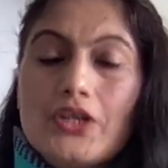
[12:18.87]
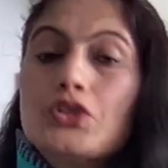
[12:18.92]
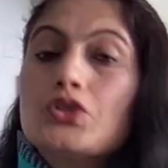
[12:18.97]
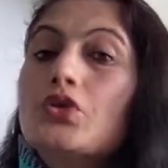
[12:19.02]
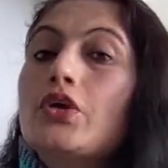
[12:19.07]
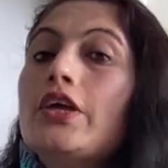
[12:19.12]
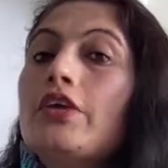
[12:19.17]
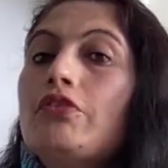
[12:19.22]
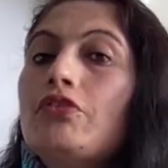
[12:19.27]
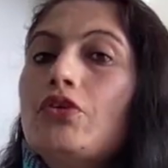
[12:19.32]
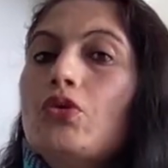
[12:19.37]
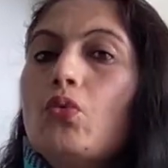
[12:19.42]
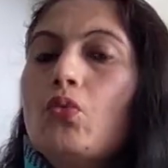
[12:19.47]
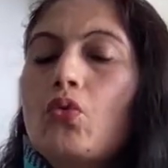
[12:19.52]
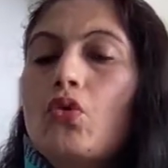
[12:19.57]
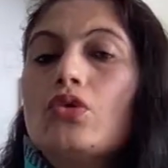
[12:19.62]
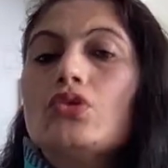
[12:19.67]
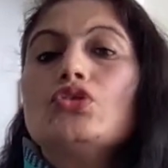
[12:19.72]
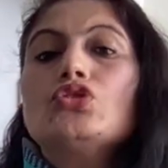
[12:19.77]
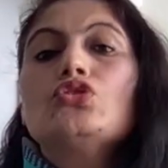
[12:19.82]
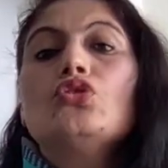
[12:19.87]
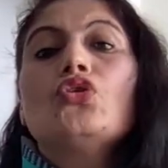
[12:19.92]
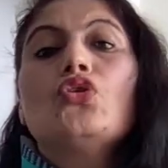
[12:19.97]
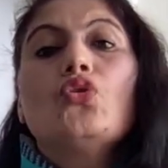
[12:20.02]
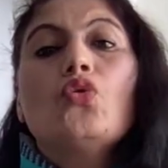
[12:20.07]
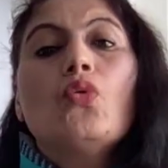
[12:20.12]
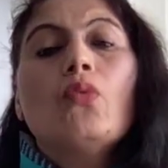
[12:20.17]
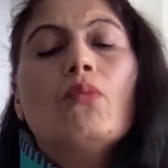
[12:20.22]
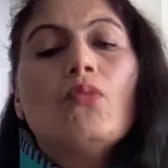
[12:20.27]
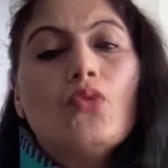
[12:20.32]
So if you want to
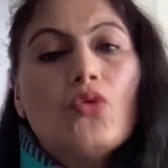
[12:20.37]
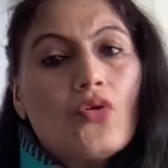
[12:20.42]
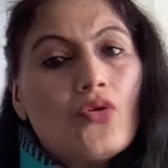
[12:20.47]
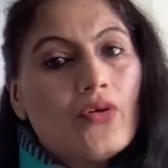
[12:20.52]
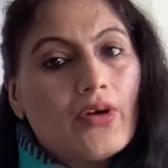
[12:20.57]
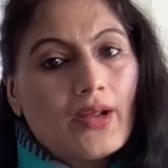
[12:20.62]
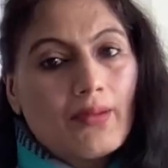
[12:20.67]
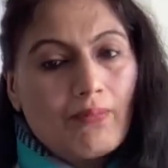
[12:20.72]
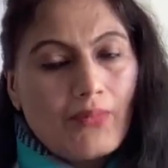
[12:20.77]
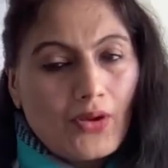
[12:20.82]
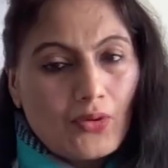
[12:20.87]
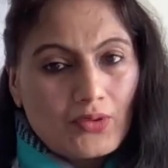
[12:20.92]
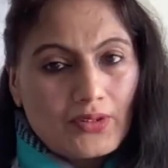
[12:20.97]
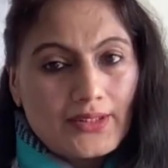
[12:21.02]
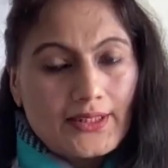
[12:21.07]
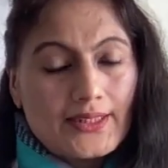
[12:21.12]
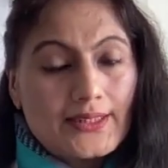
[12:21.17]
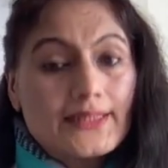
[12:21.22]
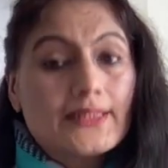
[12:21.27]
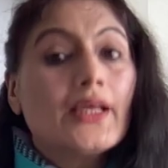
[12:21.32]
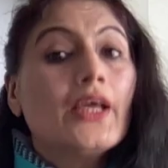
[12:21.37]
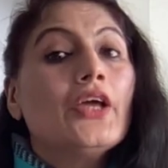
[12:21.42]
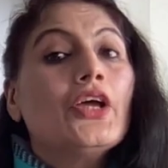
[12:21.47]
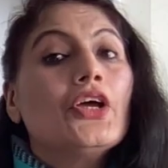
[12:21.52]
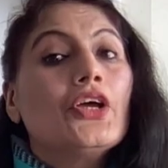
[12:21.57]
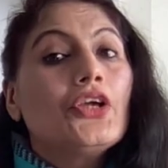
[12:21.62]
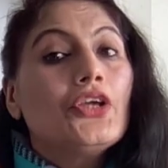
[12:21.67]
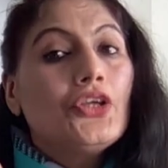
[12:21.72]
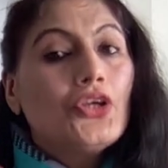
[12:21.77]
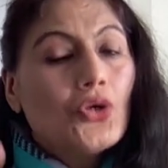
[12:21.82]
know more about this,
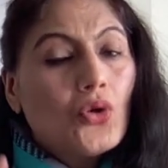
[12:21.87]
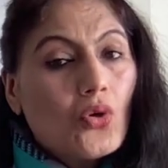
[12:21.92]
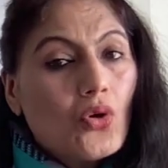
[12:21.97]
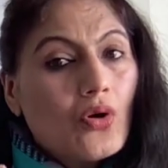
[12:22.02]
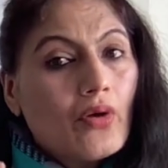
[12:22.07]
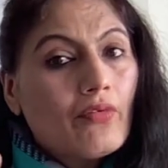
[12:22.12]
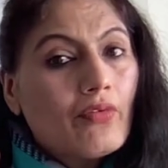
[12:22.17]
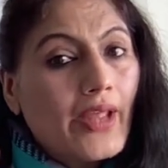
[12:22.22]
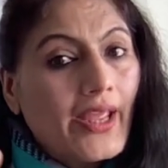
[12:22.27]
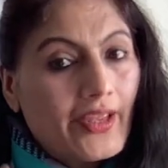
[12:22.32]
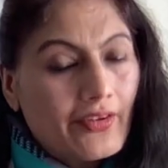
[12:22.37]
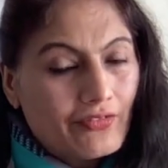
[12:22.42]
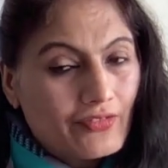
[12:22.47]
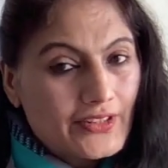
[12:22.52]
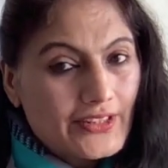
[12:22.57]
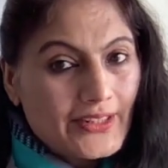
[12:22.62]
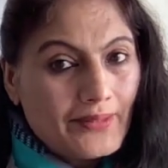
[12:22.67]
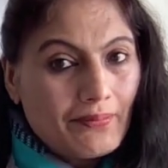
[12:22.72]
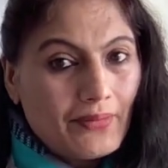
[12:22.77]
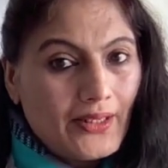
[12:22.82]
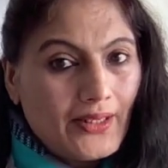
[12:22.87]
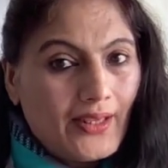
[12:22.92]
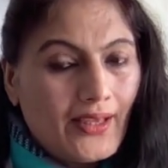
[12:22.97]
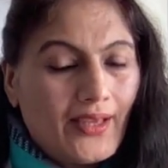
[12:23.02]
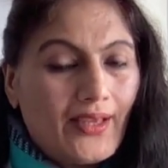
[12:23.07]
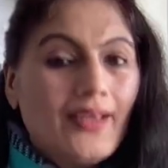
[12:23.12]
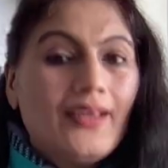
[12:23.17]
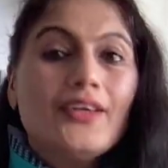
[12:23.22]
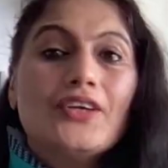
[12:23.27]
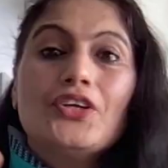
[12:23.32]
your
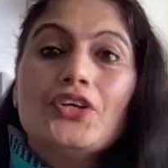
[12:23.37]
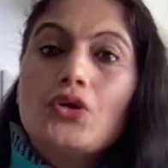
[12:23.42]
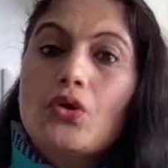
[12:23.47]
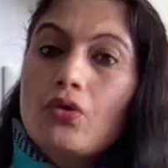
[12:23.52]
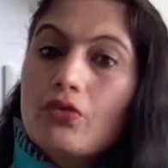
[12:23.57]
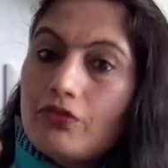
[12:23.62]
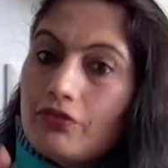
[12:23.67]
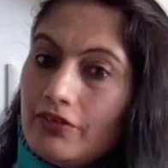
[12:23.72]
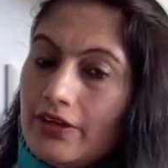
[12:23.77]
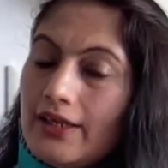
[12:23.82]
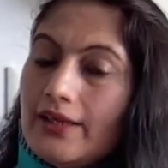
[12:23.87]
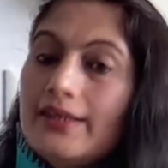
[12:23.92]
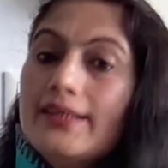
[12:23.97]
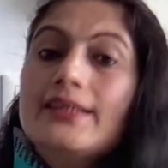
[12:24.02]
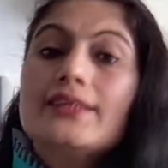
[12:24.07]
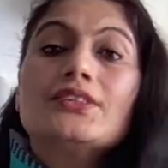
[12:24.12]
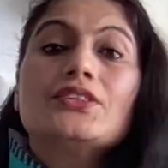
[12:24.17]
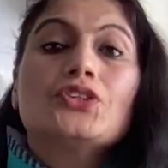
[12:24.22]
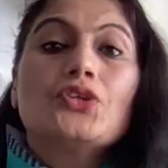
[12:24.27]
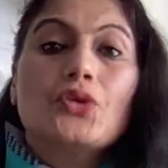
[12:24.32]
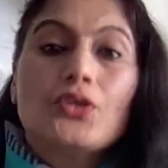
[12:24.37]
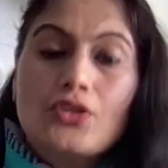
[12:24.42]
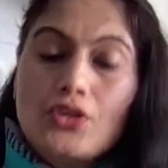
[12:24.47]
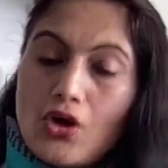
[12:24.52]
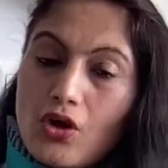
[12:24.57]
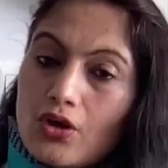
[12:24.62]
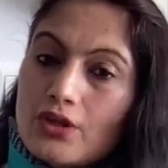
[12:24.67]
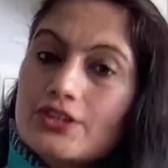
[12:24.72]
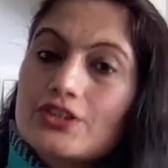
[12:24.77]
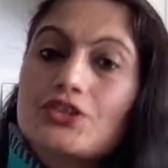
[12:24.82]
FTBA, your feelings, your
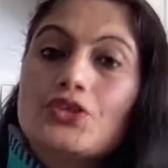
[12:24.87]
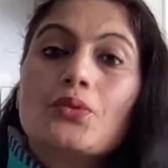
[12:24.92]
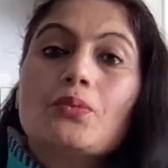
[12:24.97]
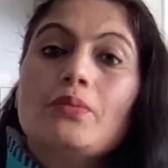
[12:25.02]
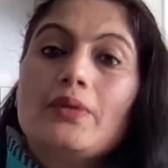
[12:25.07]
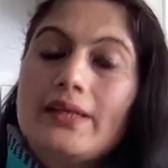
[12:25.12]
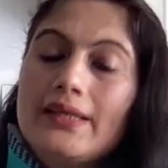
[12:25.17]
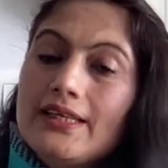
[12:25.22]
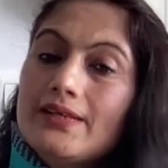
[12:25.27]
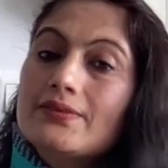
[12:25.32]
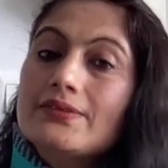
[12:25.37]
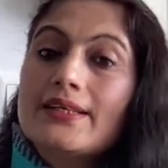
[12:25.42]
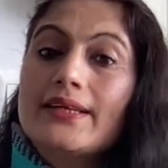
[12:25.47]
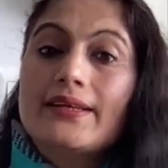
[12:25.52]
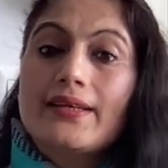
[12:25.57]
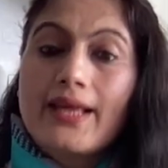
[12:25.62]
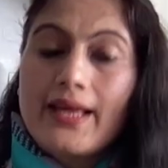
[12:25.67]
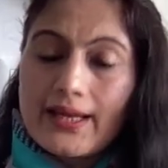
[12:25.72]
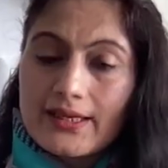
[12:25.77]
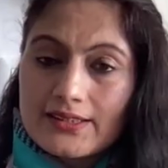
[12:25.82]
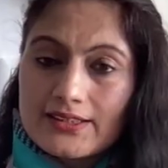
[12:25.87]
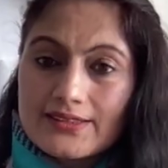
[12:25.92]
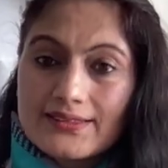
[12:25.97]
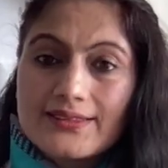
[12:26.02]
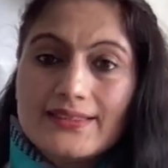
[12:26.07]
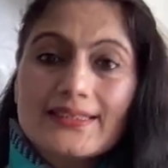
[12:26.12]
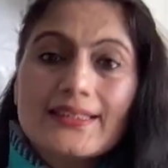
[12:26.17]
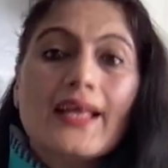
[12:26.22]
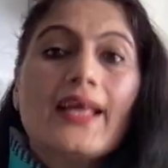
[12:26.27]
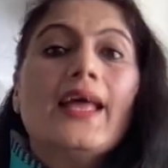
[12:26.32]
thoughts, your beliefs and
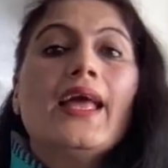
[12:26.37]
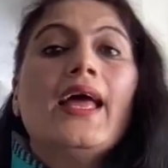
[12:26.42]
actions,